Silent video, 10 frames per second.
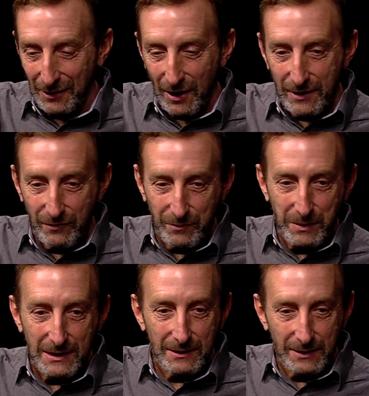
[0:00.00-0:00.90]
life,
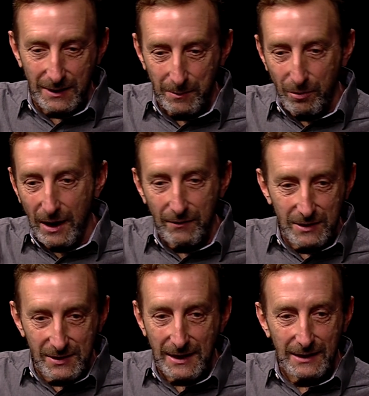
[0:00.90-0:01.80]
being in a
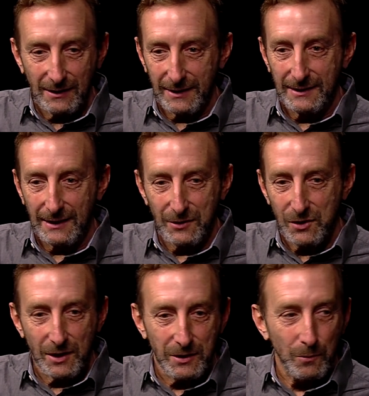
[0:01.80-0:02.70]
private setting like that.
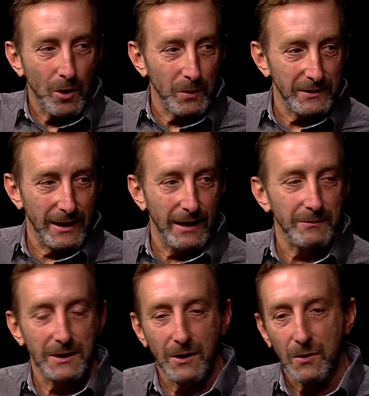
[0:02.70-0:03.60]
There's nothing wrong with that,
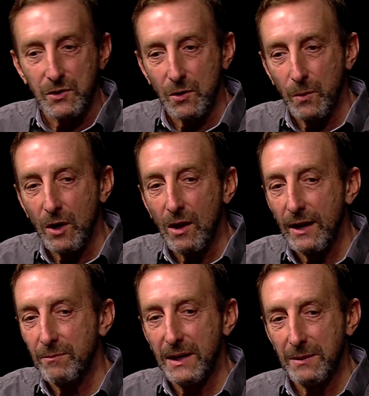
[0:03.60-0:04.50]
So we all
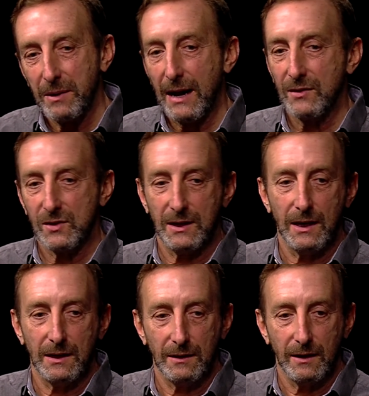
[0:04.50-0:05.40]
have many paths to
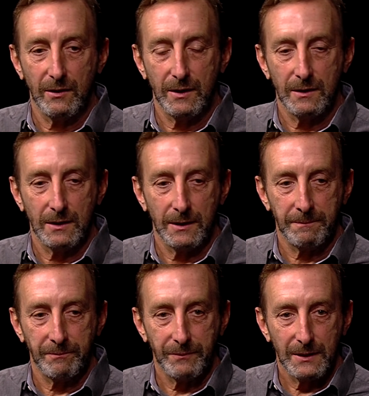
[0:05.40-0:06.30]
getting there.
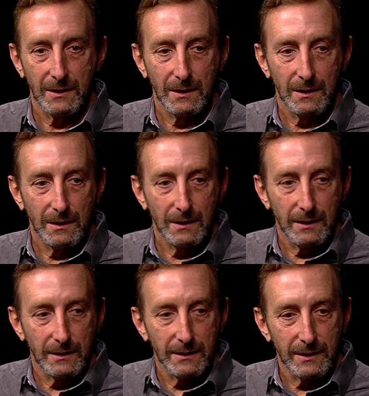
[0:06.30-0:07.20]

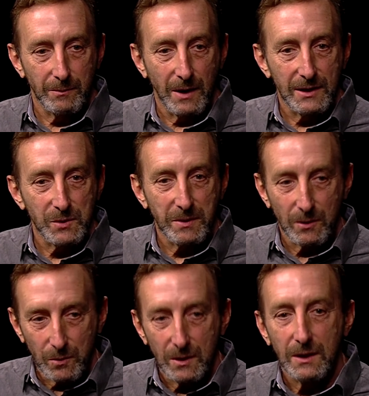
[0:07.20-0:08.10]
And mine's been a
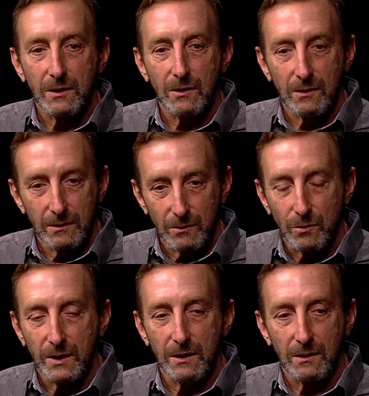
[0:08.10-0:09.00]
real
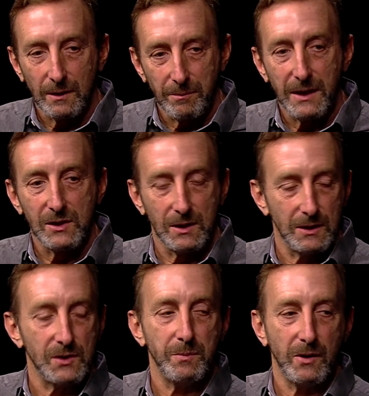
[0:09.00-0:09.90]
amazing
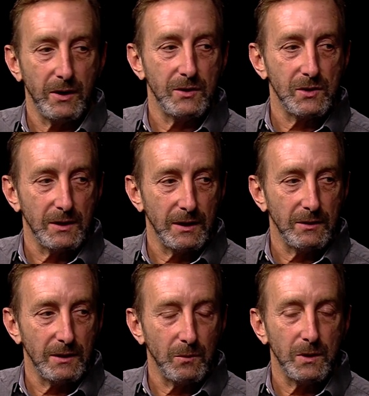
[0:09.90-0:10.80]
experience, and
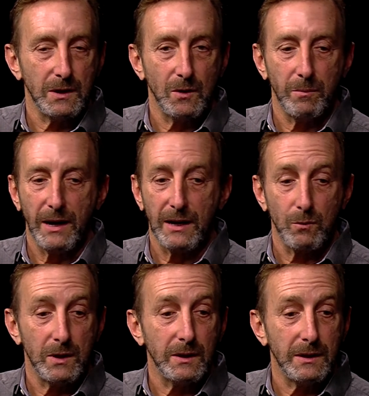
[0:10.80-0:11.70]
I wouldn't go back
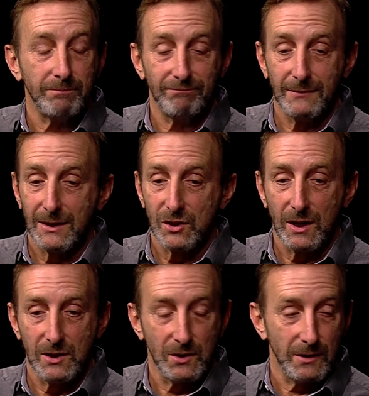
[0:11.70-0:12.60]
really and change a